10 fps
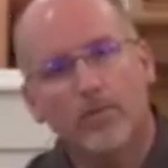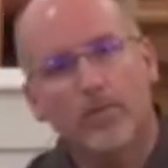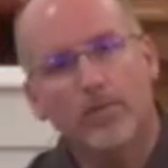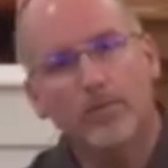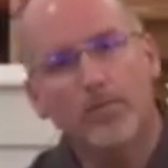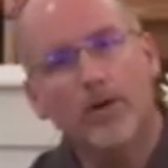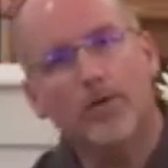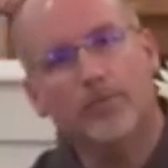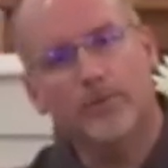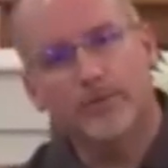
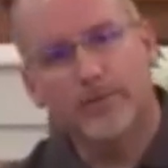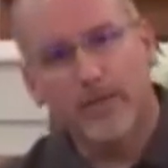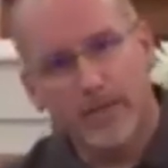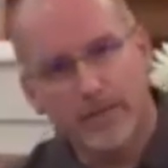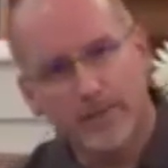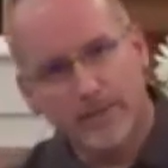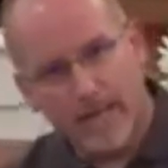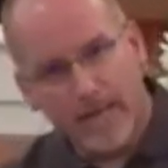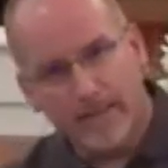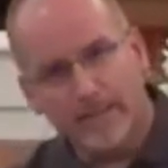Mothers and
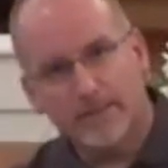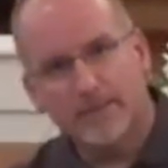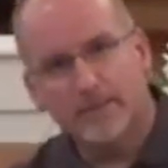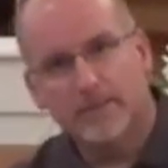daddies